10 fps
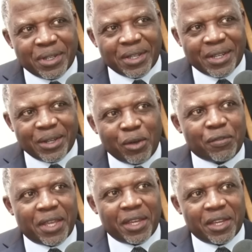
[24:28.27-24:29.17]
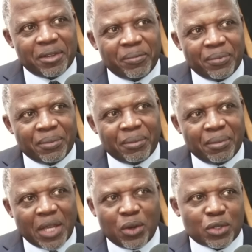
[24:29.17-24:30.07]
of care.
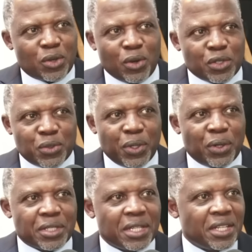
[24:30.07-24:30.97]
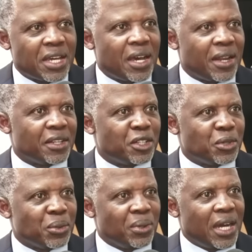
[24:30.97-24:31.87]
Because cost, we know, is a deterrent
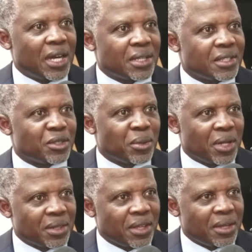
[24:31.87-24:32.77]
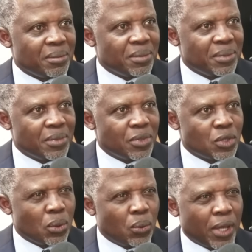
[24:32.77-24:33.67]
to access to healthcare.
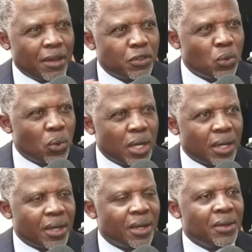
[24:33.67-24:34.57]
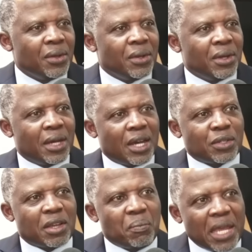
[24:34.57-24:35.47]
So we have to work
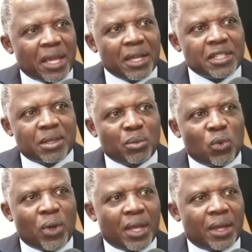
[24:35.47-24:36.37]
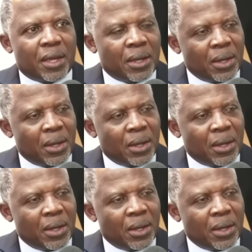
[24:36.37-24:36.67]
out a mechanism where,